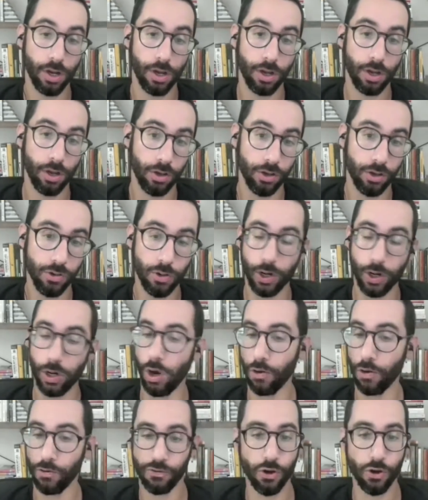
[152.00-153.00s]
You can
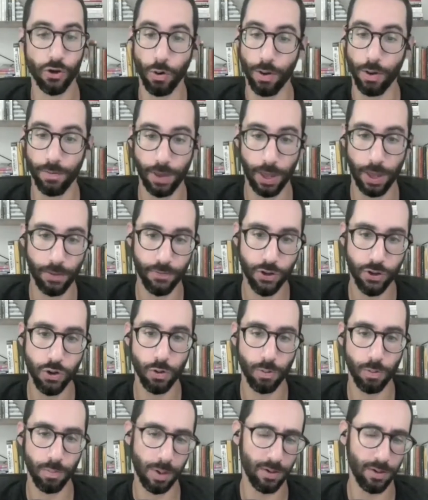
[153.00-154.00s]
also, if you, I
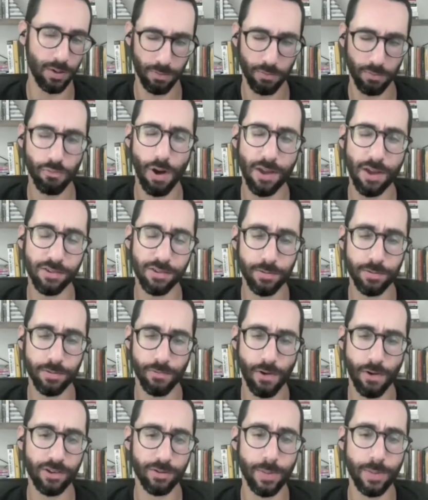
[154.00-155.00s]
mean, res,
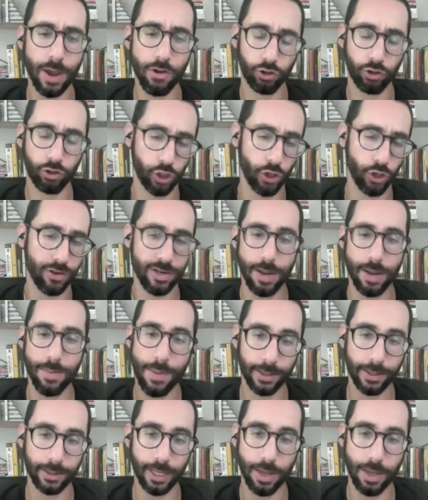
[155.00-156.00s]
resumes should
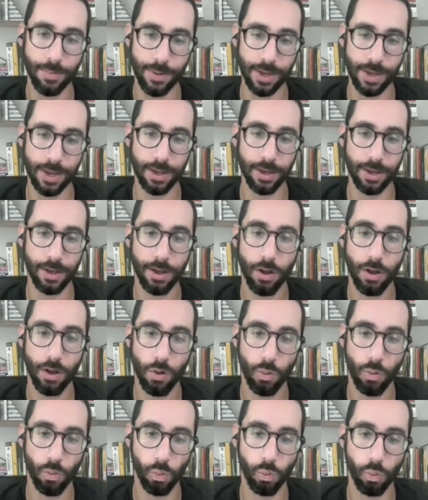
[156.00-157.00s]
typically be
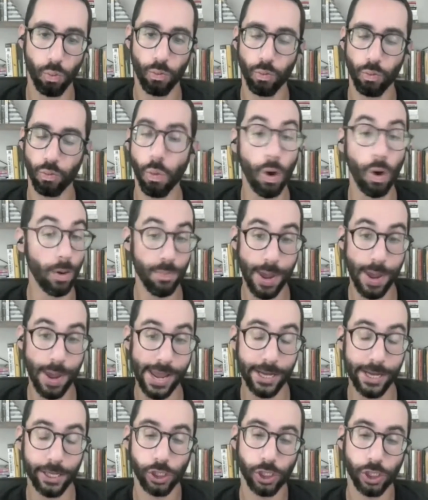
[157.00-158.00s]
one
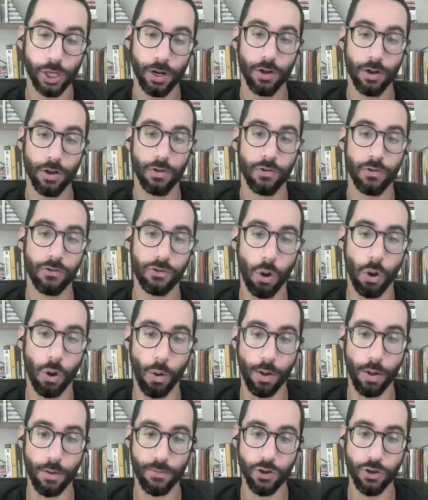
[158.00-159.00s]
page. So
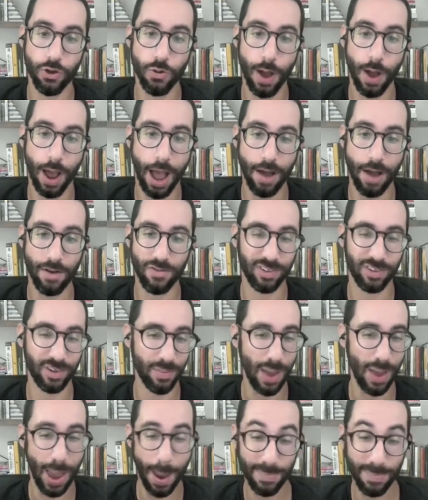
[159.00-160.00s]
if you have some
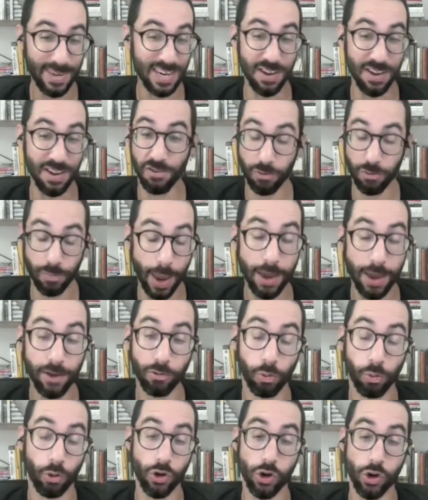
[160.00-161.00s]
empty space
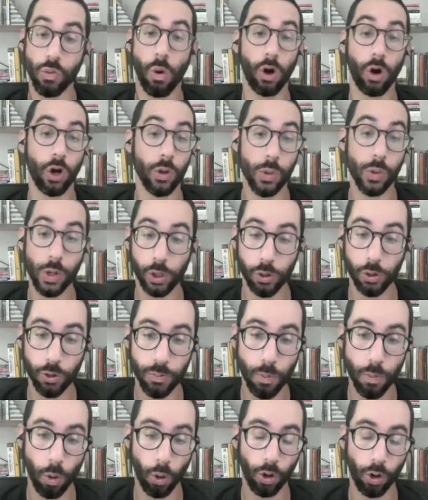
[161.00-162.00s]
where you want to include
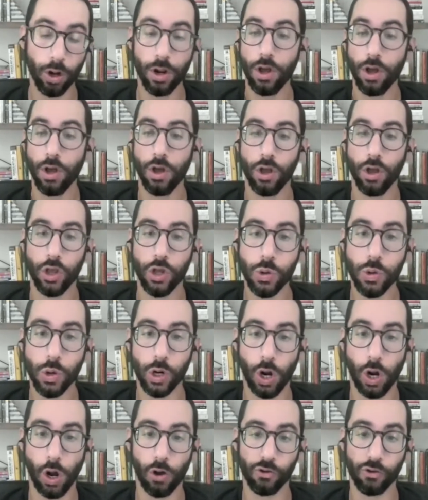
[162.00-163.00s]
more, you could
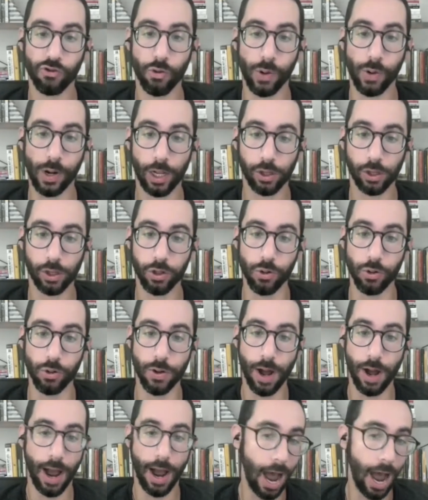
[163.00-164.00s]
also include
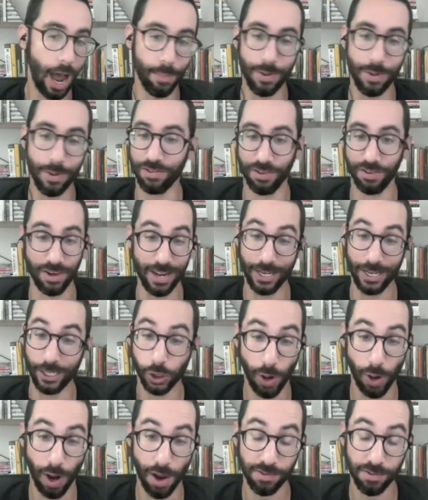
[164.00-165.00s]
hobbies and
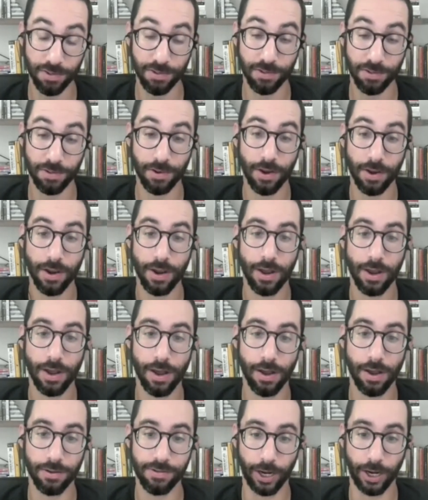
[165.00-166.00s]
interests, a
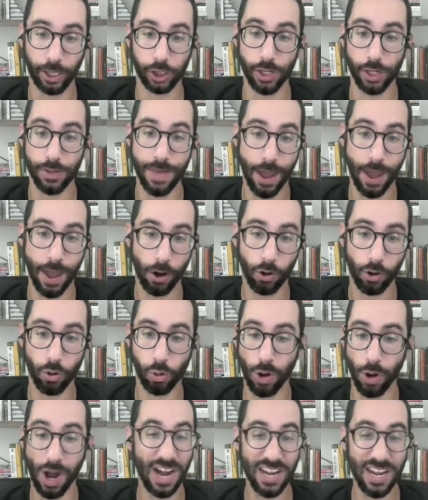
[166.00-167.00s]
section there, or
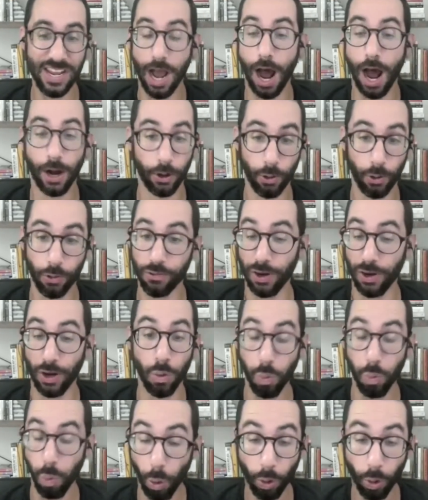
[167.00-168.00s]
any honors and
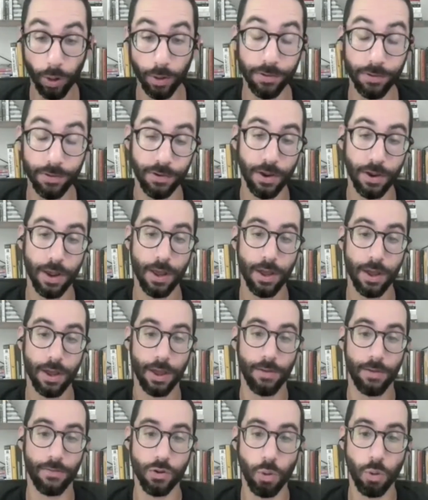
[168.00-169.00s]
awards
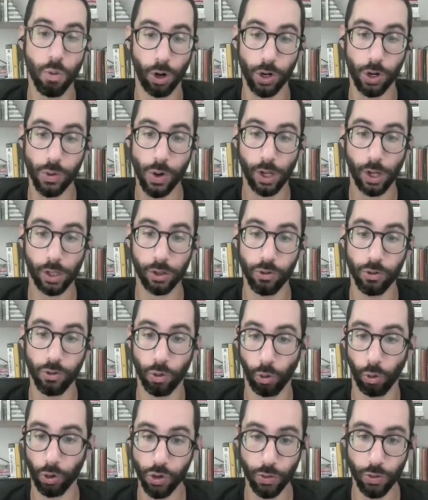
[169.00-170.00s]
if you want to include, or
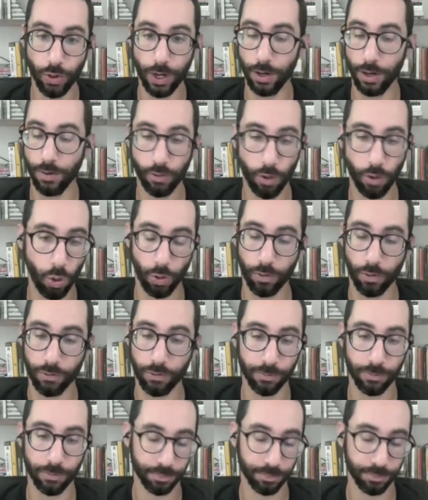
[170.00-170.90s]
you can, of course,